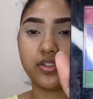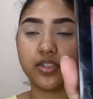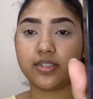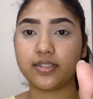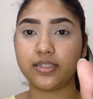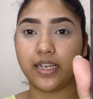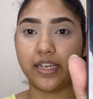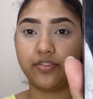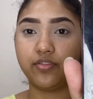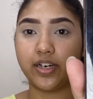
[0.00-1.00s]
this
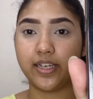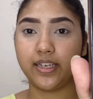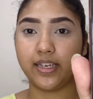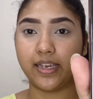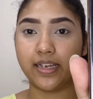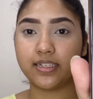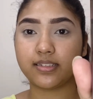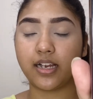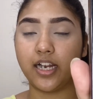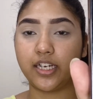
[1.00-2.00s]
NYX
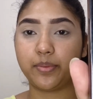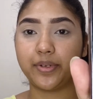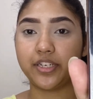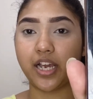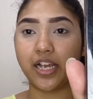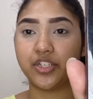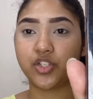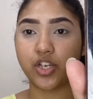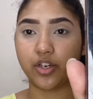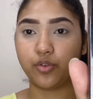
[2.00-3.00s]
Ultimate
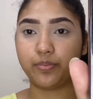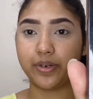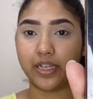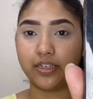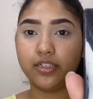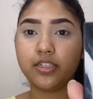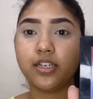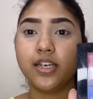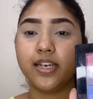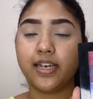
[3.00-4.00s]
Eyeshadow Palette
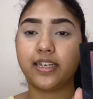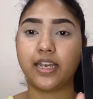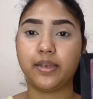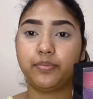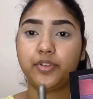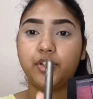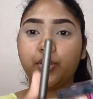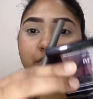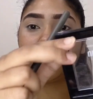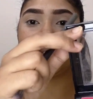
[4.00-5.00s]
and I'm
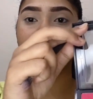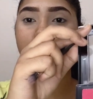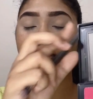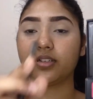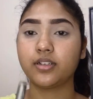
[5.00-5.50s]
using